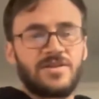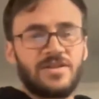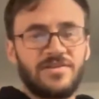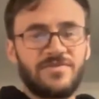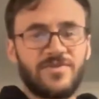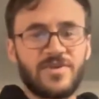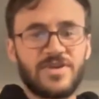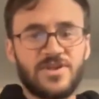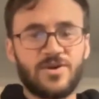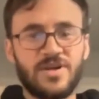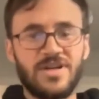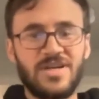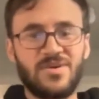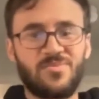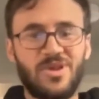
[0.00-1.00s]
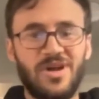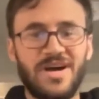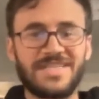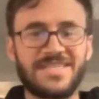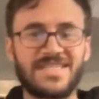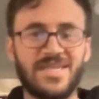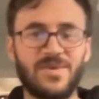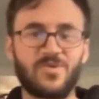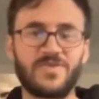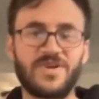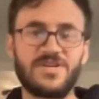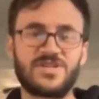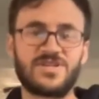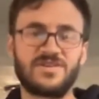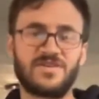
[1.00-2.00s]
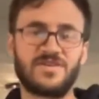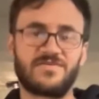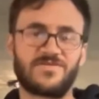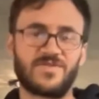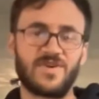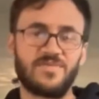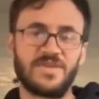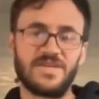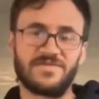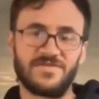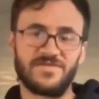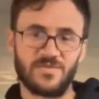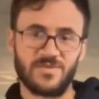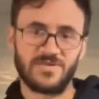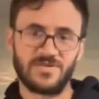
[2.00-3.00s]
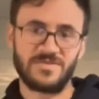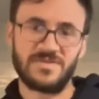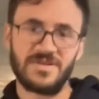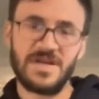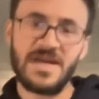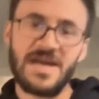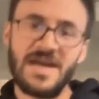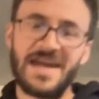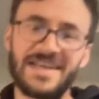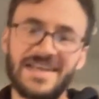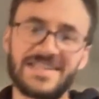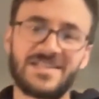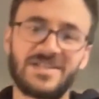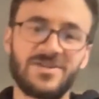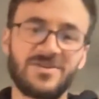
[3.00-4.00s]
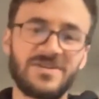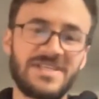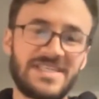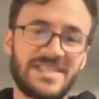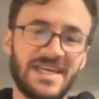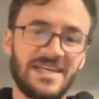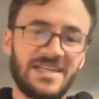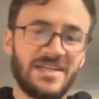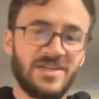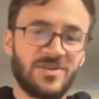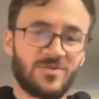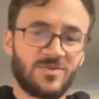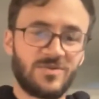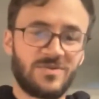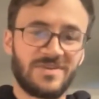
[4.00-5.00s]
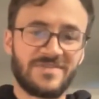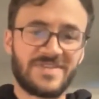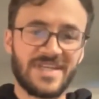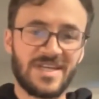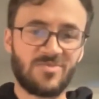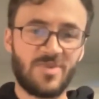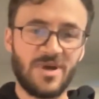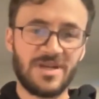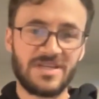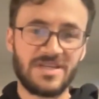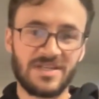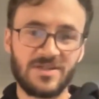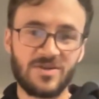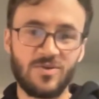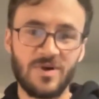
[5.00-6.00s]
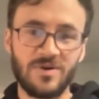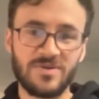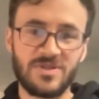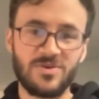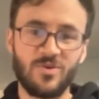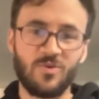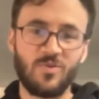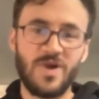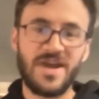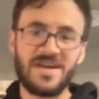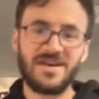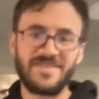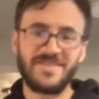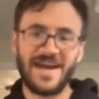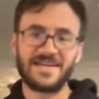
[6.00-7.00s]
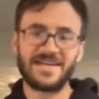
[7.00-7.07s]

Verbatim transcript: To live for eternity implies a separation from the ephemeral. And as clearly stated in the rule of St. Benedict, quote, your way of